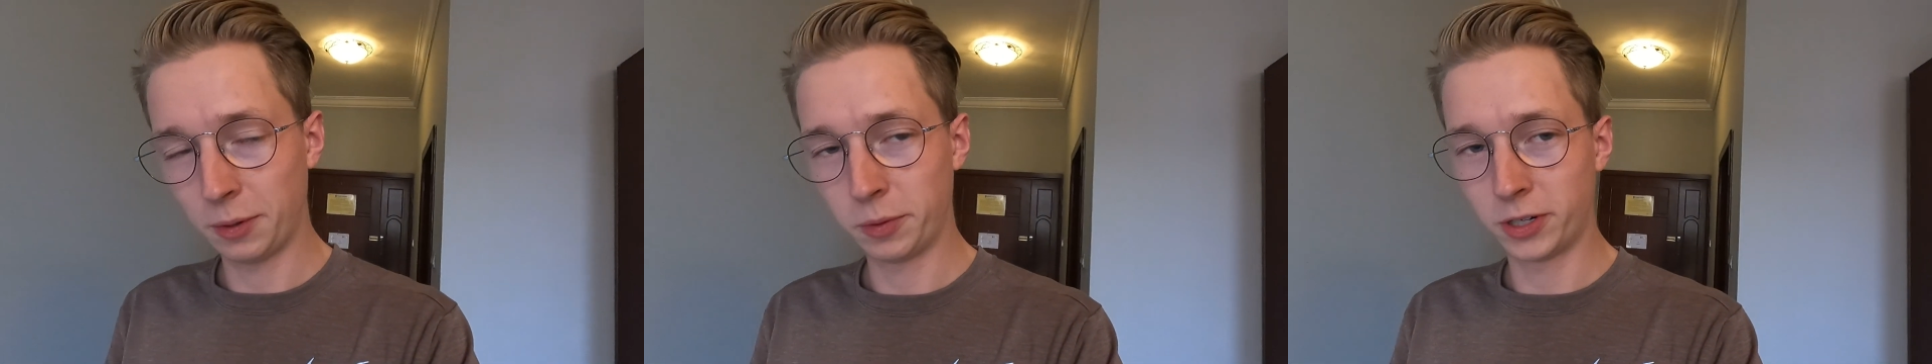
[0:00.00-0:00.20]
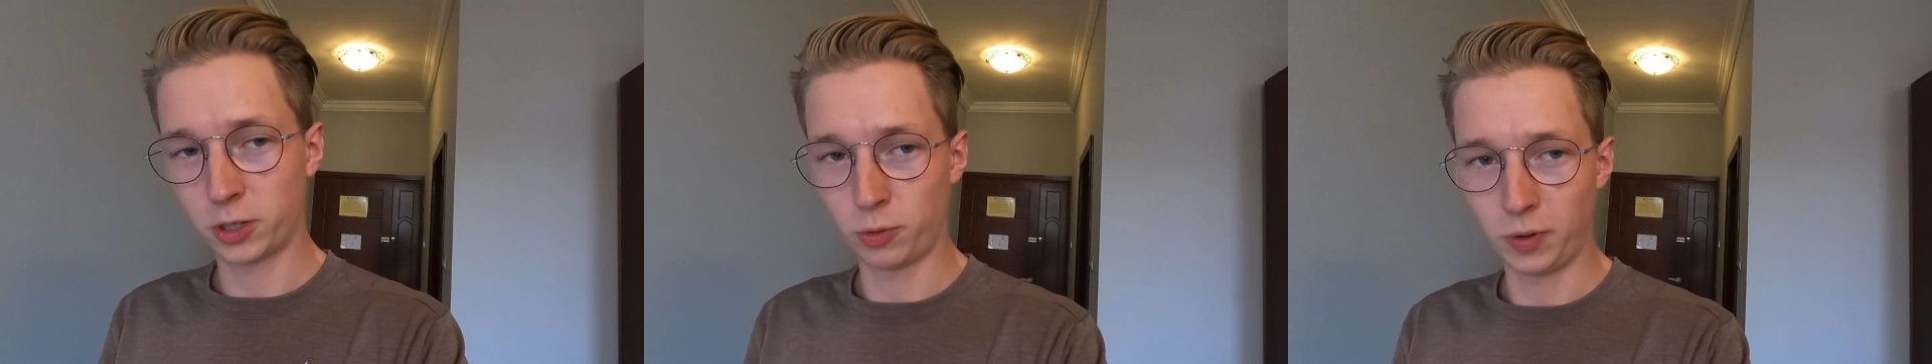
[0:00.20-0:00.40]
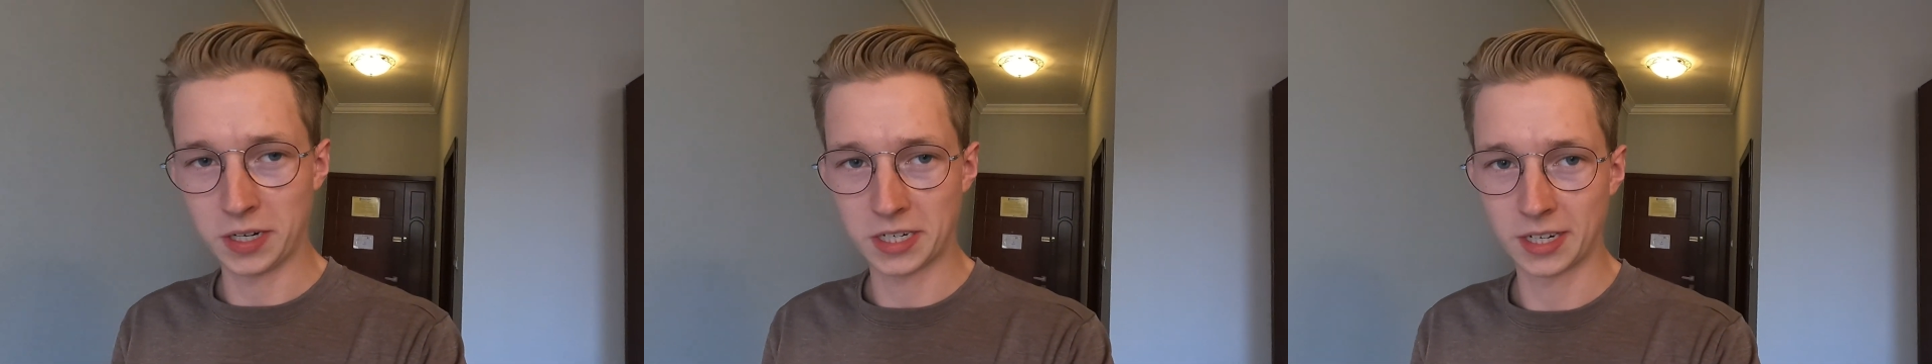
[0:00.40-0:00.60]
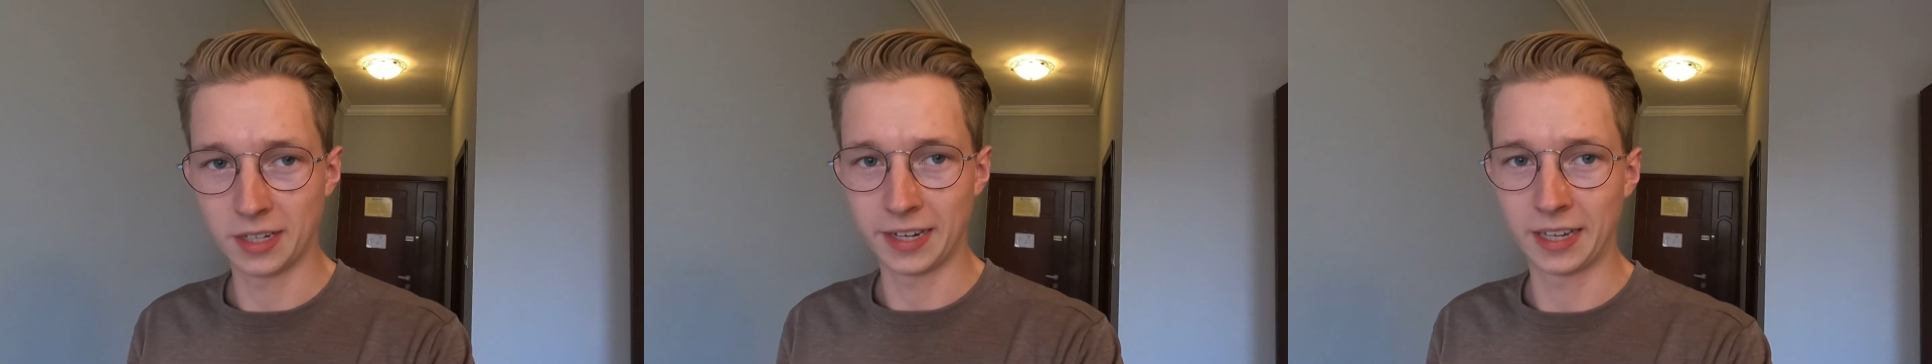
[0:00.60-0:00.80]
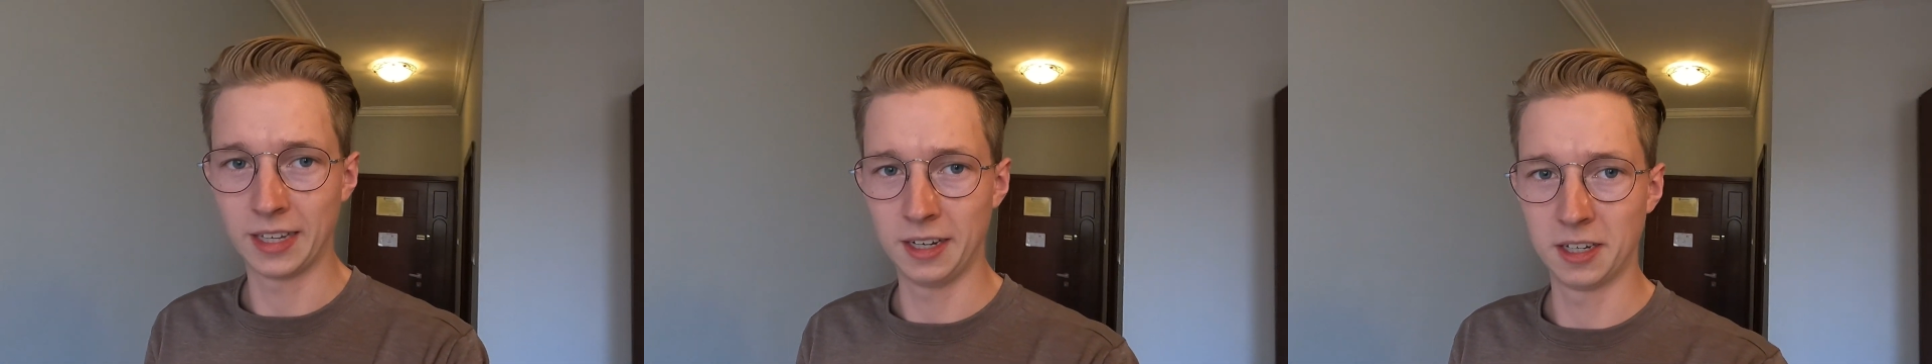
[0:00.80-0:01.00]
were just arresting
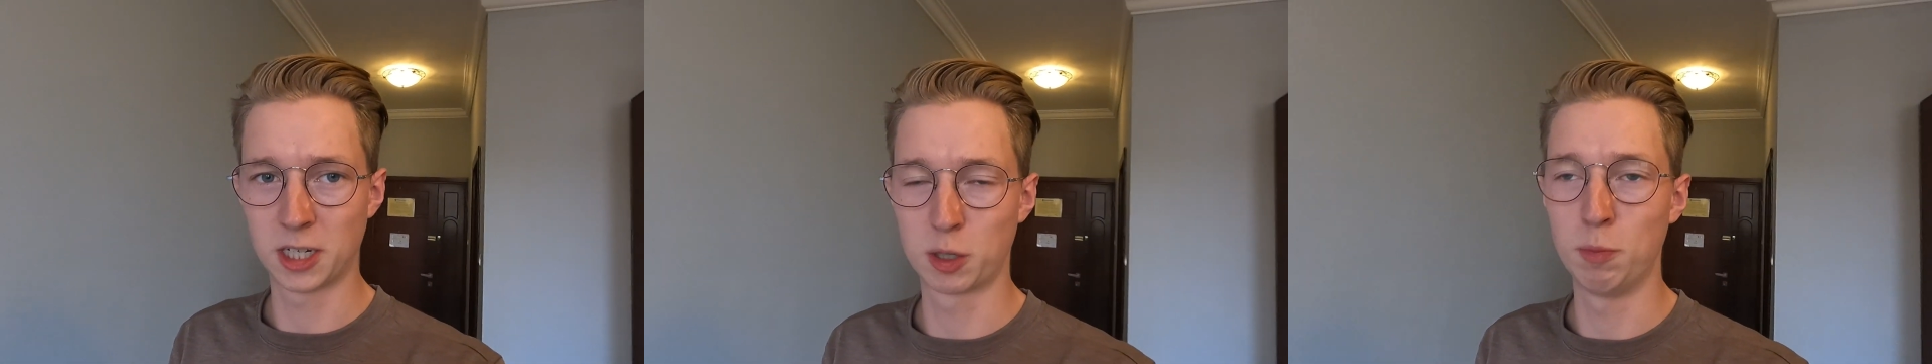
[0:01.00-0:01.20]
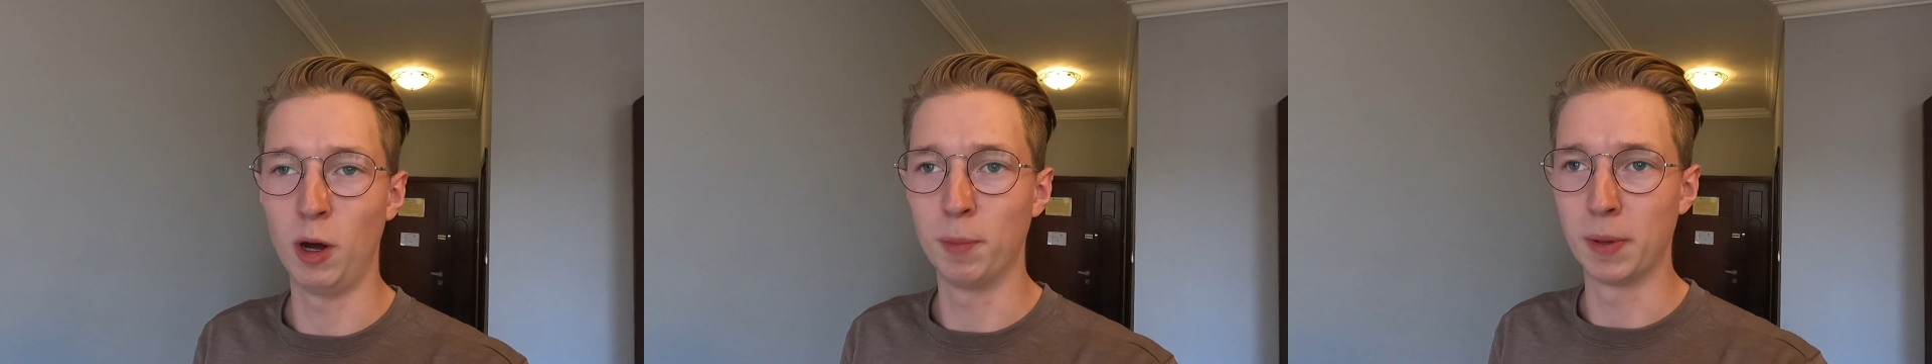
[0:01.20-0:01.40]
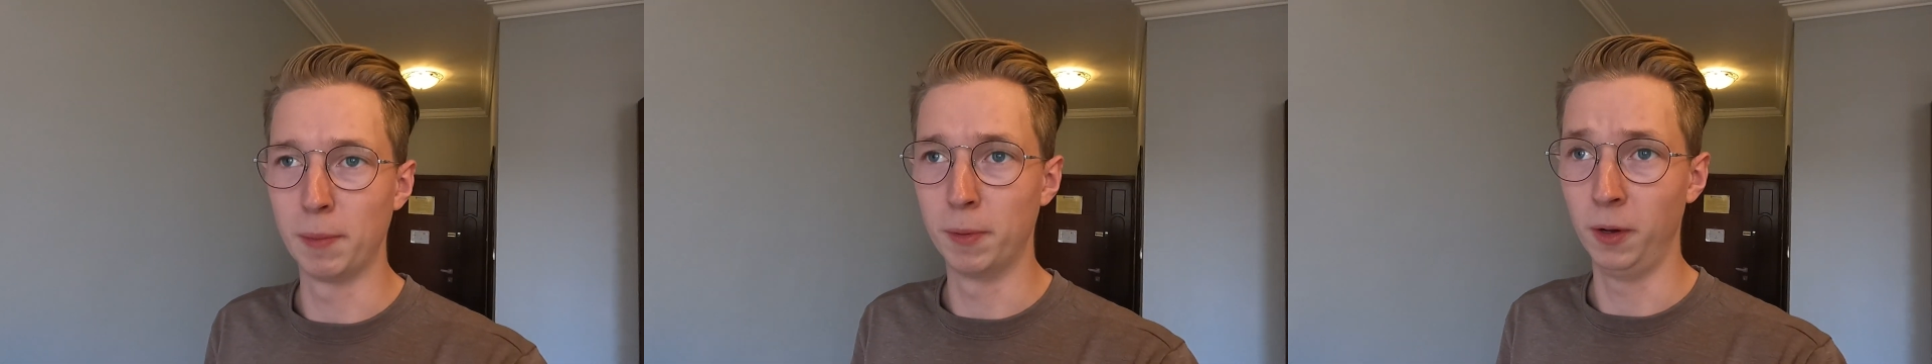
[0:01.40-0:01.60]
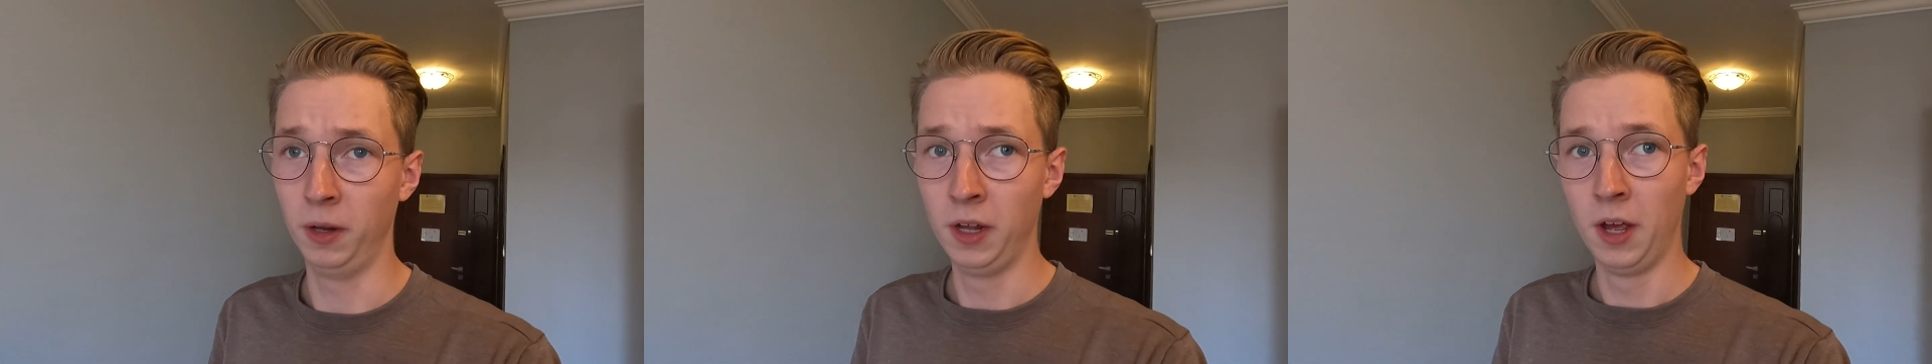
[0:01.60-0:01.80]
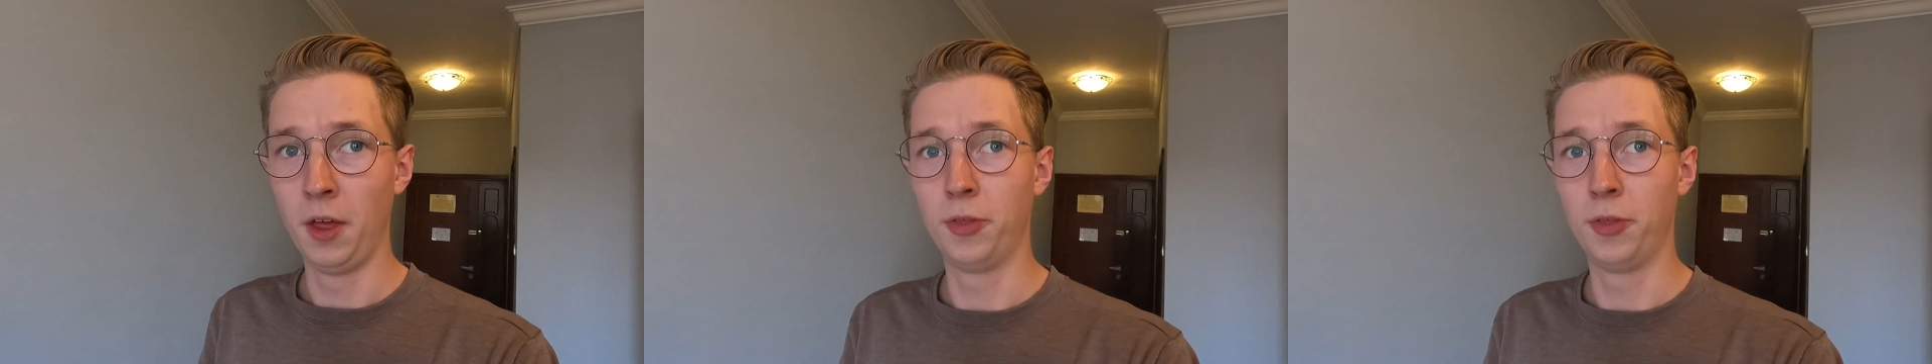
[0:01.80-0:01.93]
like the small people.